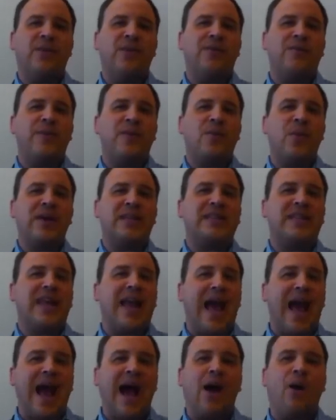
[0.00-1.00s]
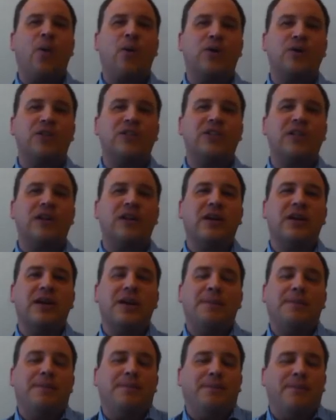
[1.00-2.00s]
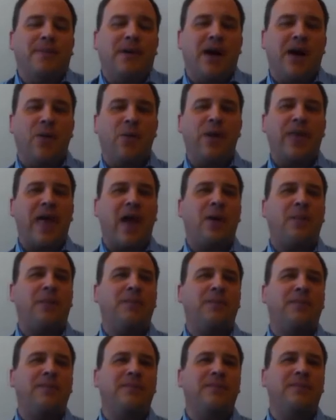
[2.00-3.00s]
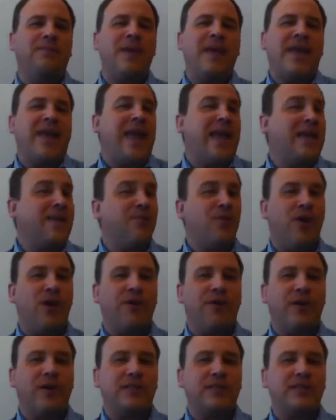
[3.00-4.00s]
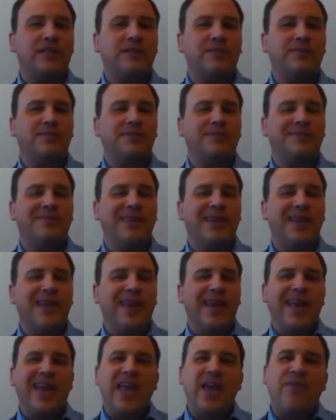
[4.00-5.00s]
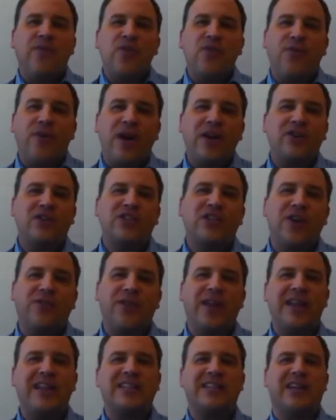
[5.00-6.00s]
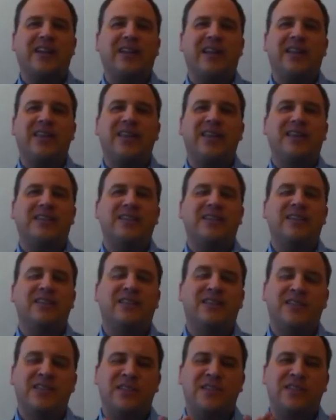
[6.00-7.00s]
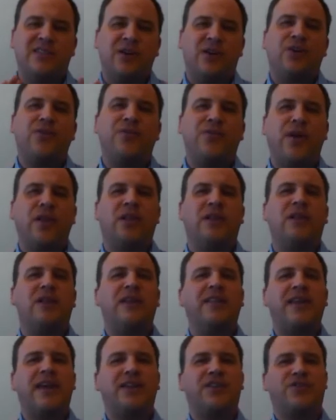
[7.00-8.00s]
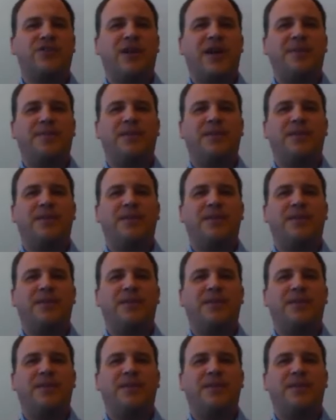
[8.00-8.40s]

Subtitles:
been wasting hours without making any progress. If you find yourself getting stuck like this, don't fall into that trap.